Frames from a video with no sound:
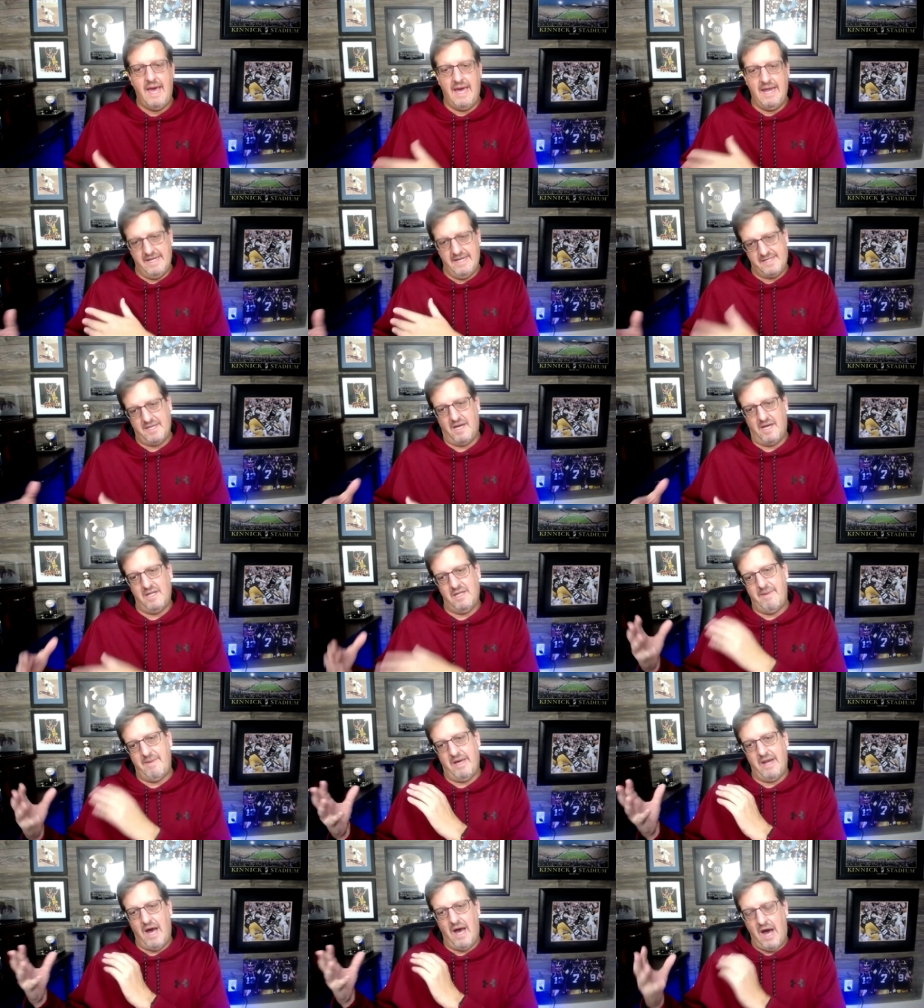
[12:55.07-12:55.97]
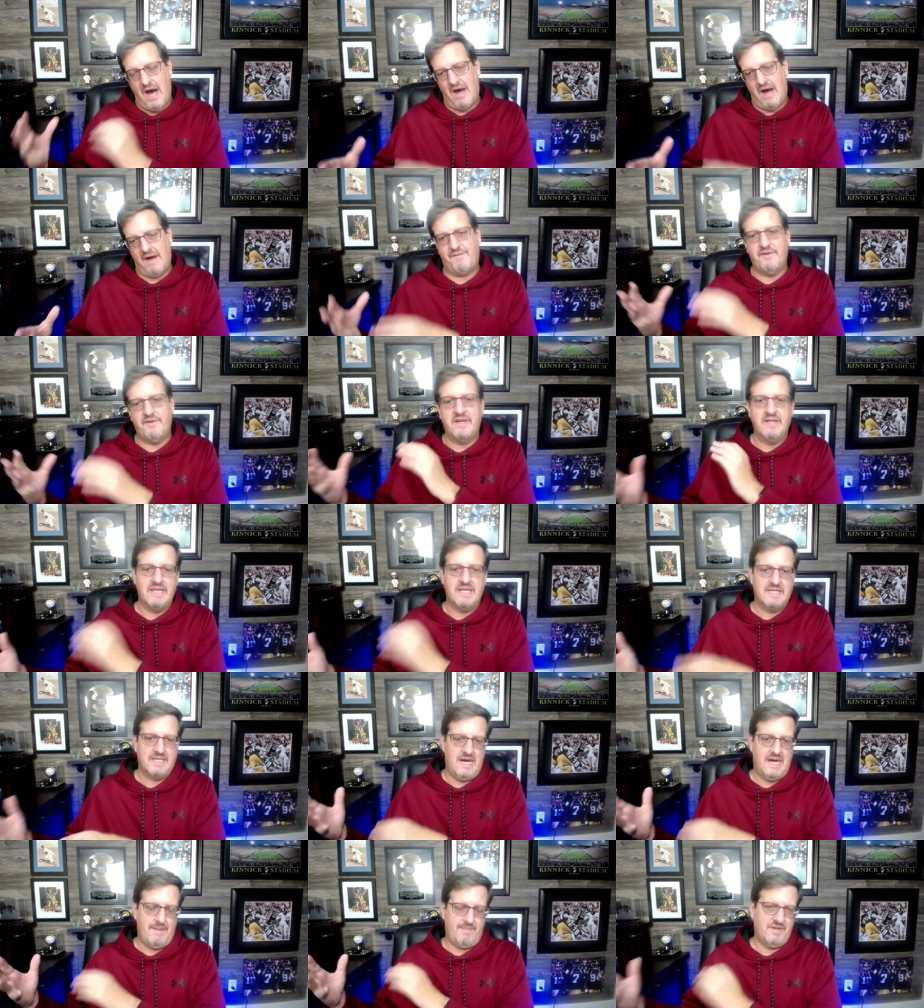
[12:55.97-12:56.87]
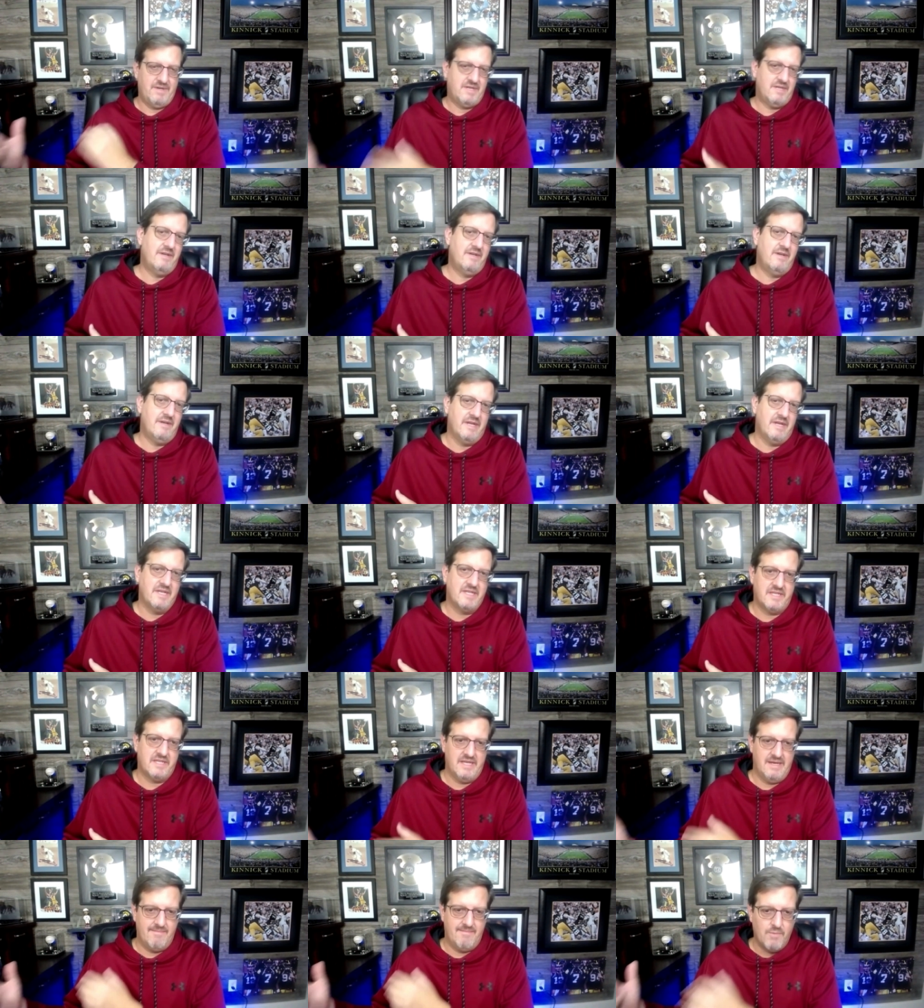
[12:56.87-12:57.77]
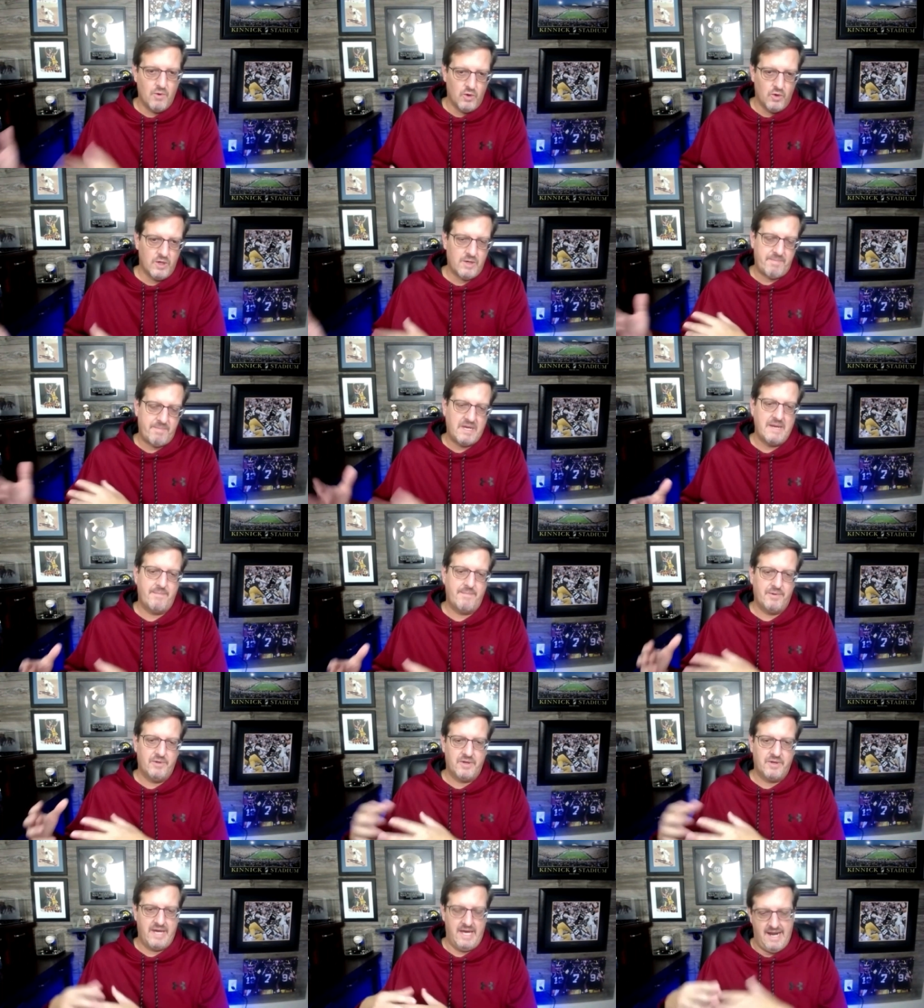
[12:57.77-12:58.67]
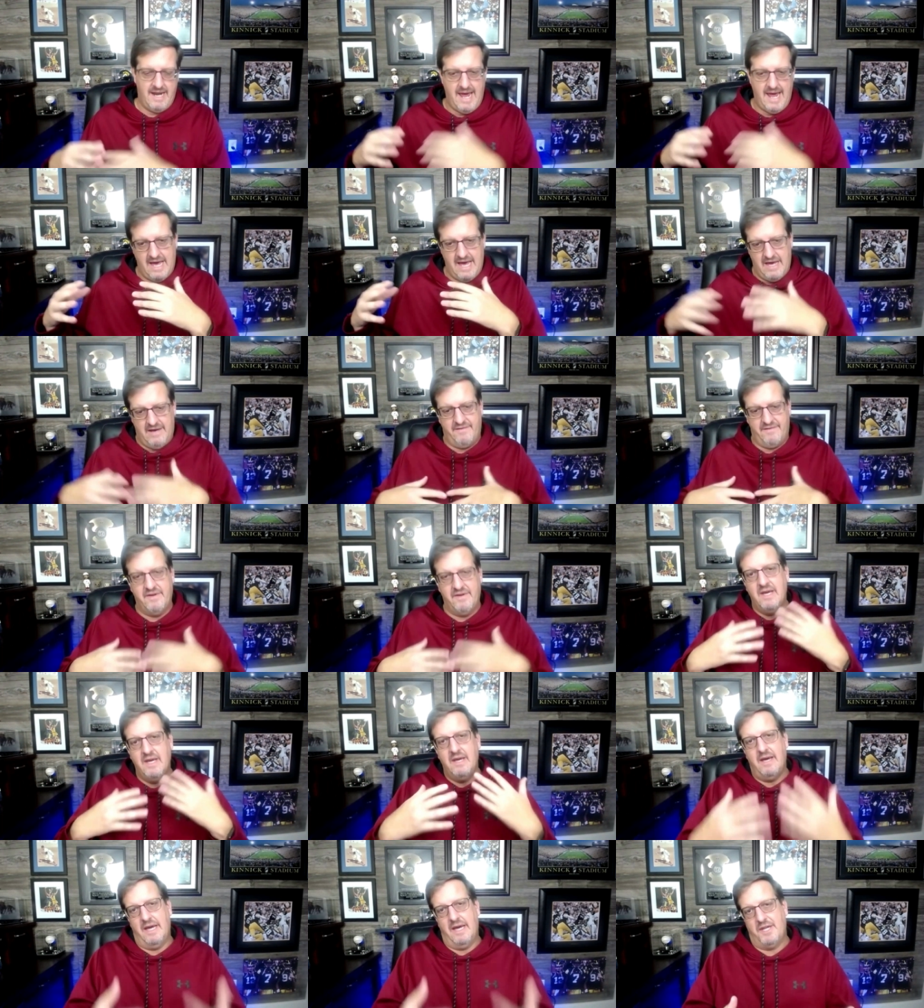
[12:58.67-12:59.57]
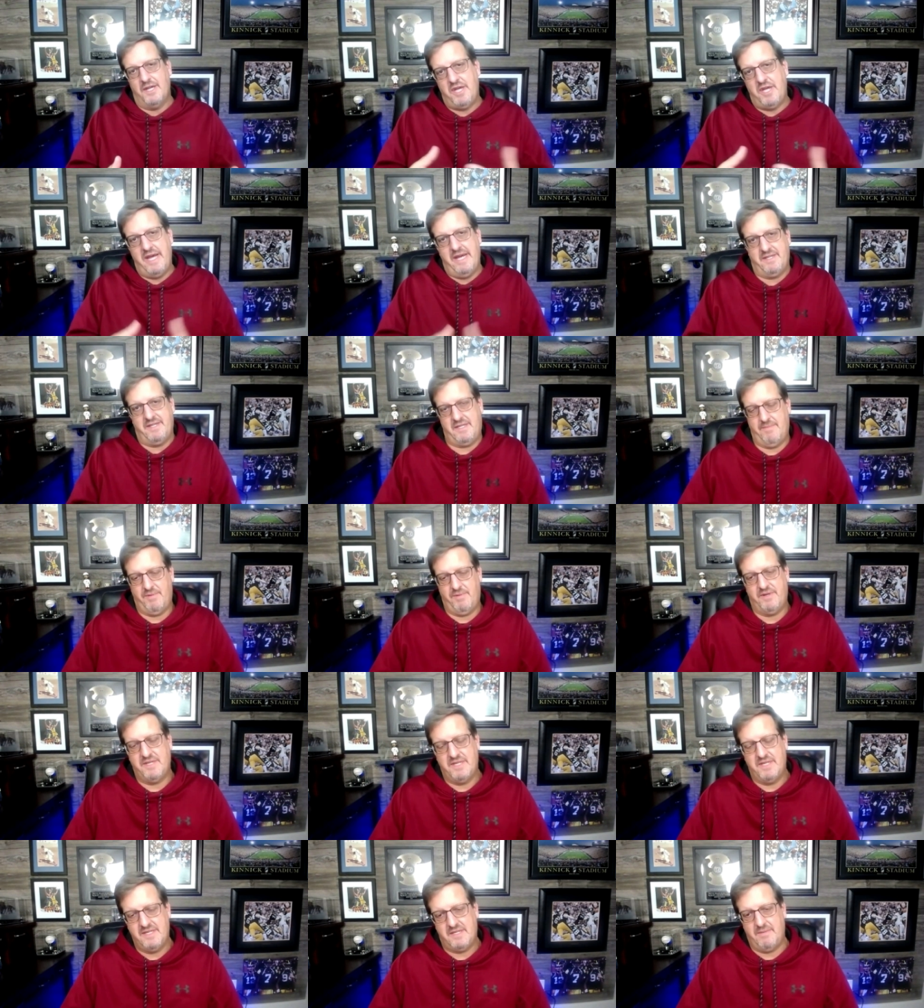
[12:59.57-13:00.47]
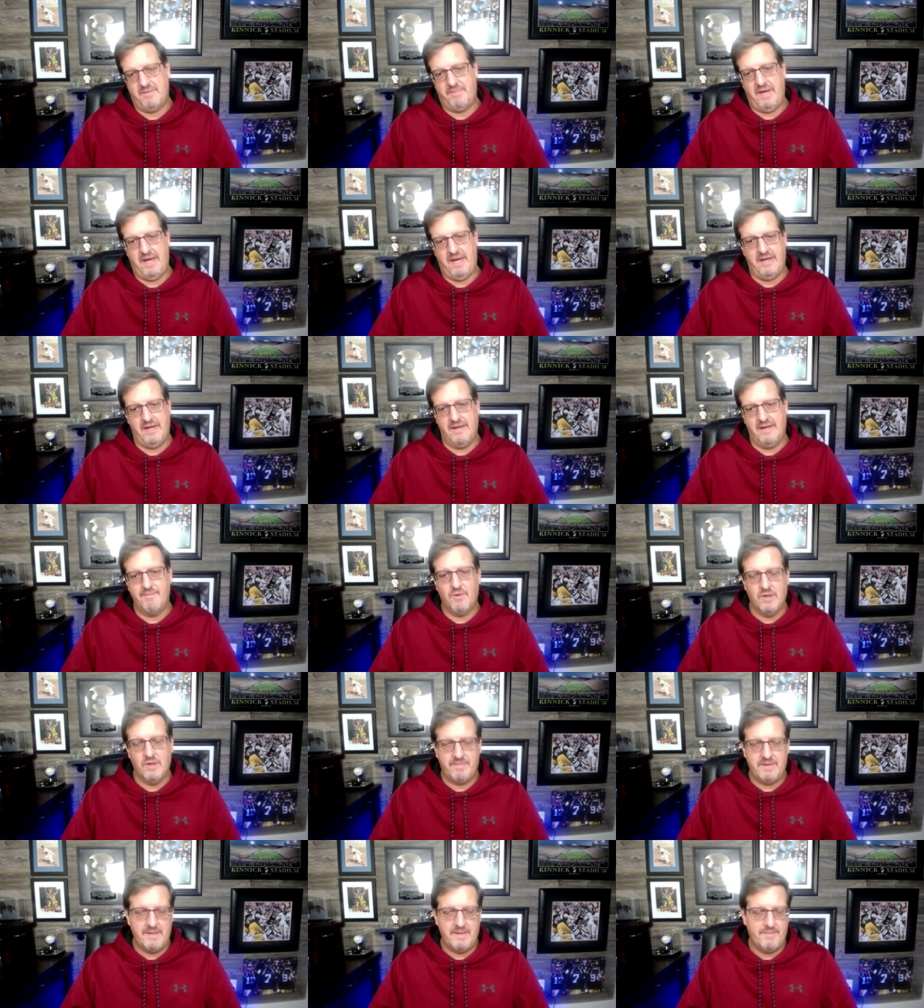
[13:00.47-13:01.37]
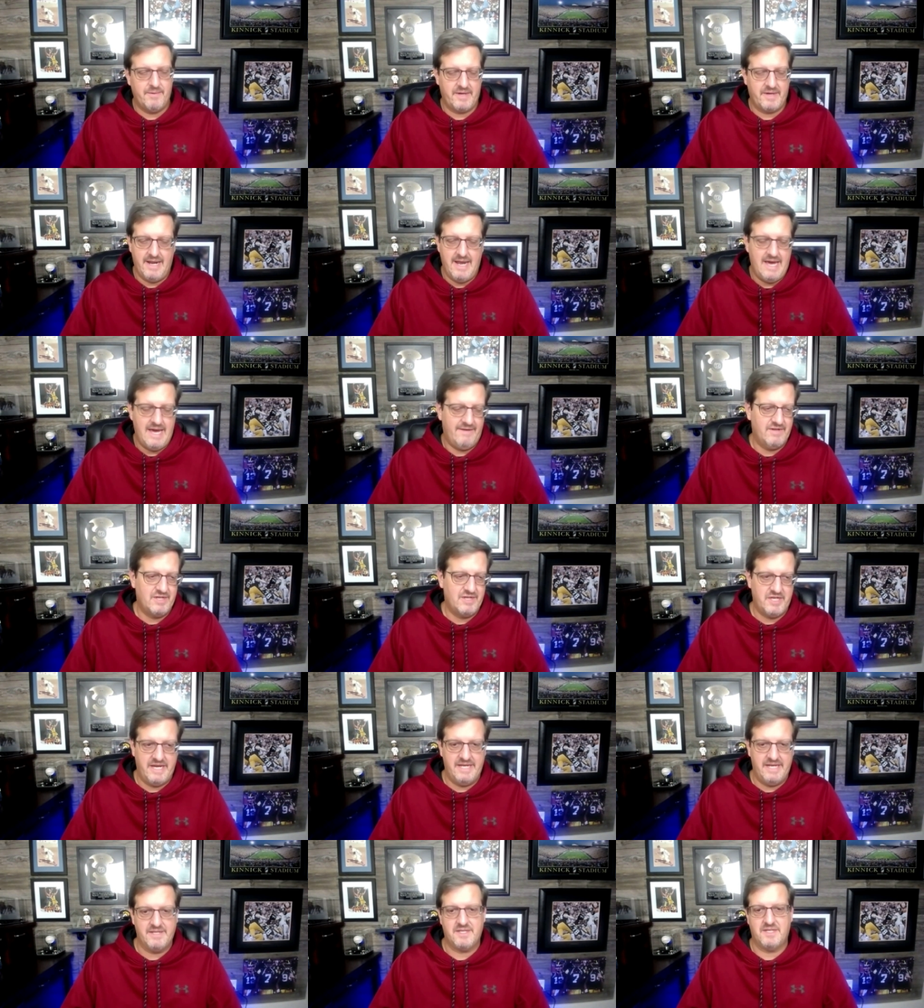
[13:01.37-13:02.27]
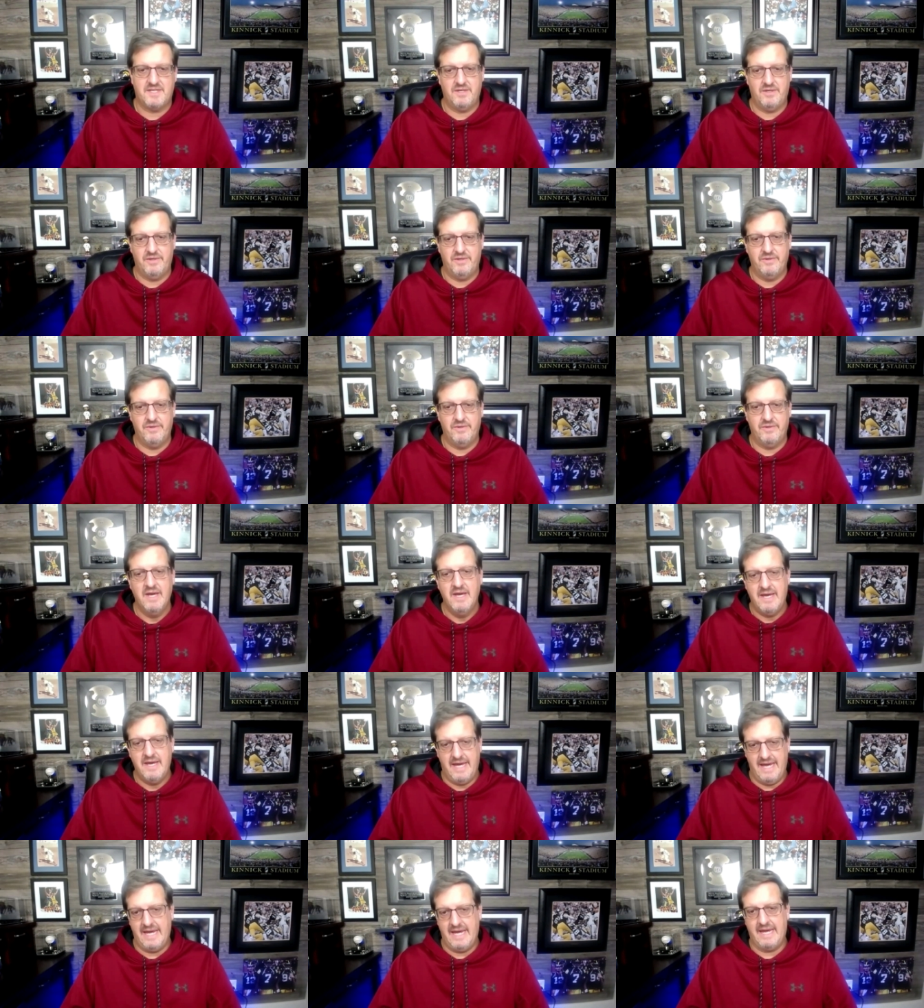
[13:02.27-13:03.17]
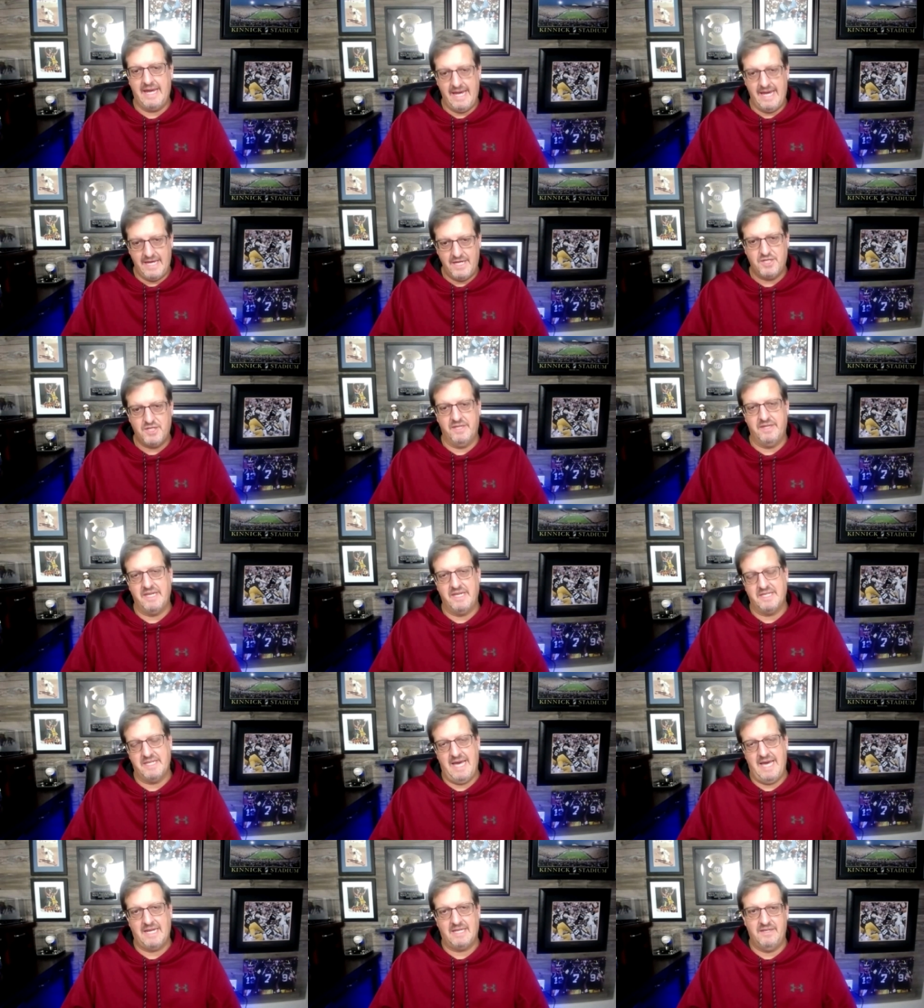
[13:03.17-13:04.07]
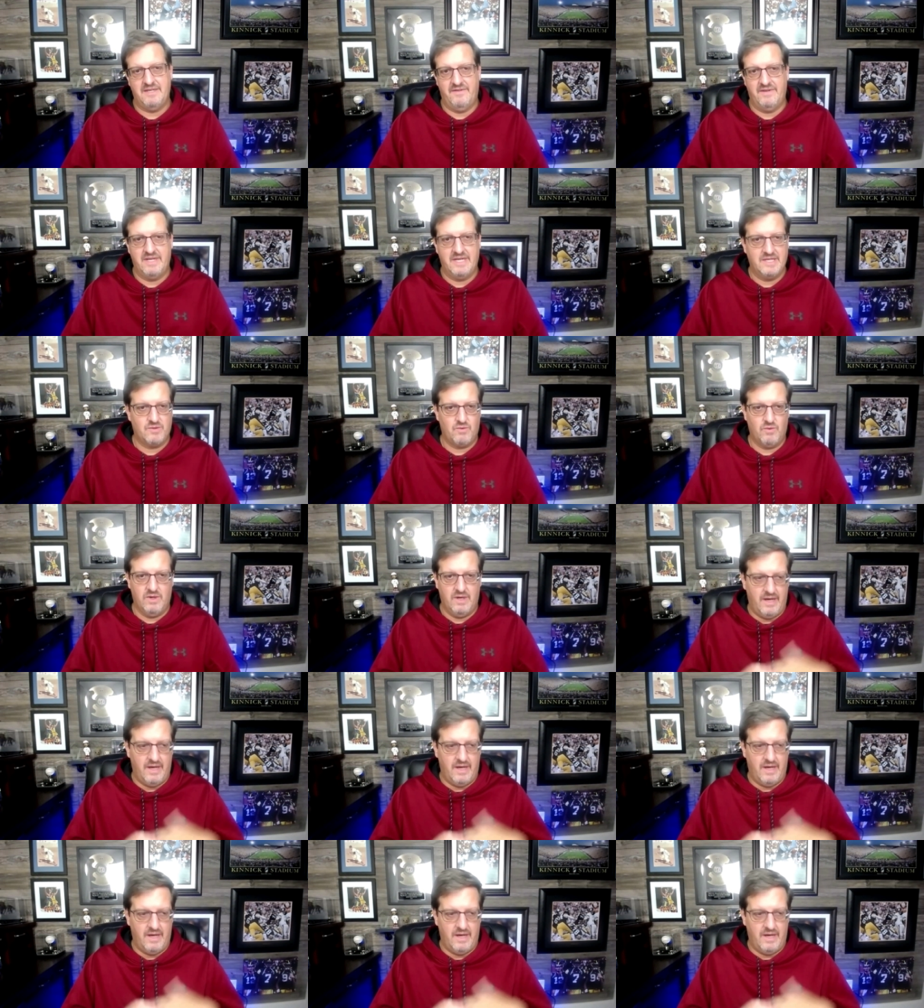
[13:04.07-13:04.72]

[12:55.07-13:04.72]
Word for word: And it's all about offering these opportunities so that more people can have a chance to participate and more people can have a chance to engage in these activities